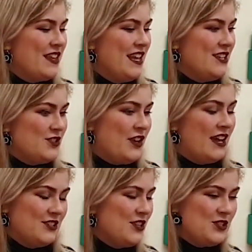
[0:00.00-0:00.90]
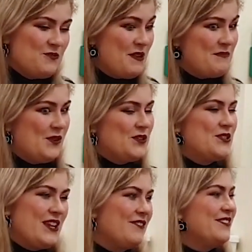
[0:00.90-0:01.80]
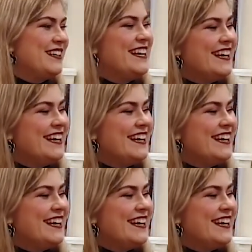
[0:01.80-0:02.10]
So there should be a push, definitely.